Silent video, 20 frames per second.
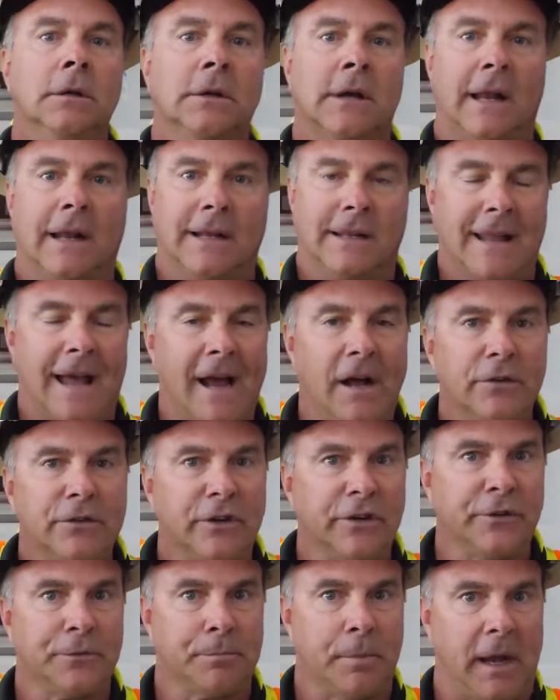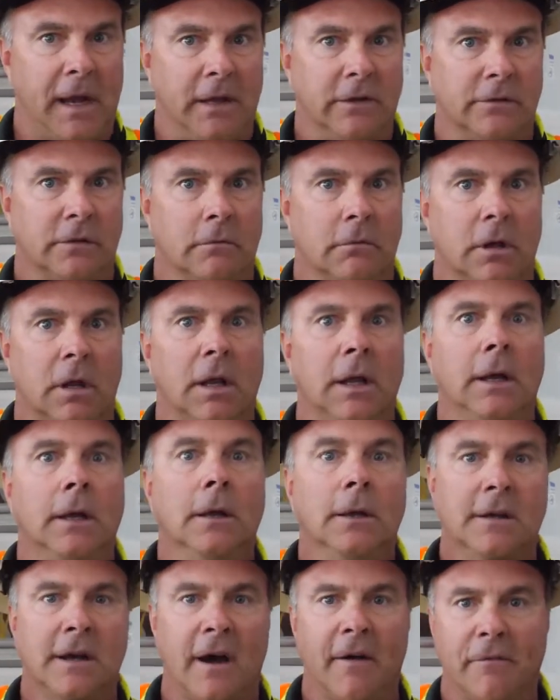kind of loungy space, a really
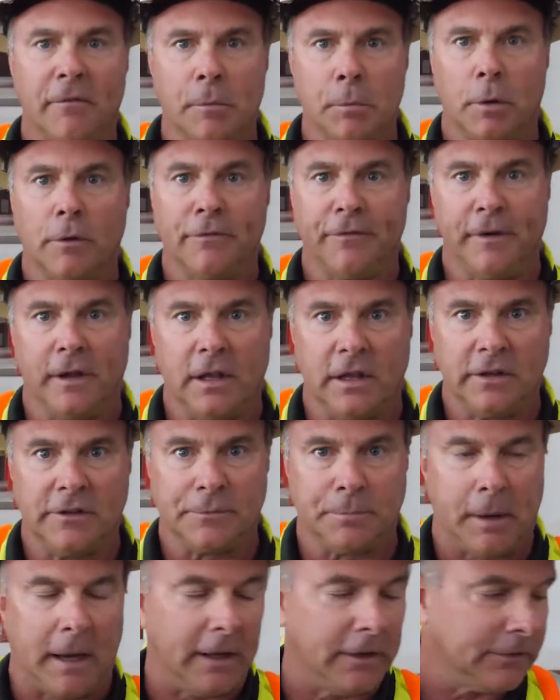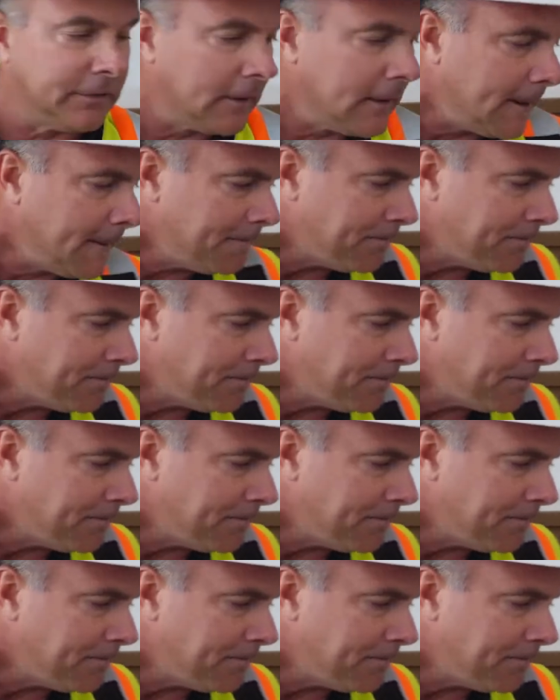comfortable feeling space.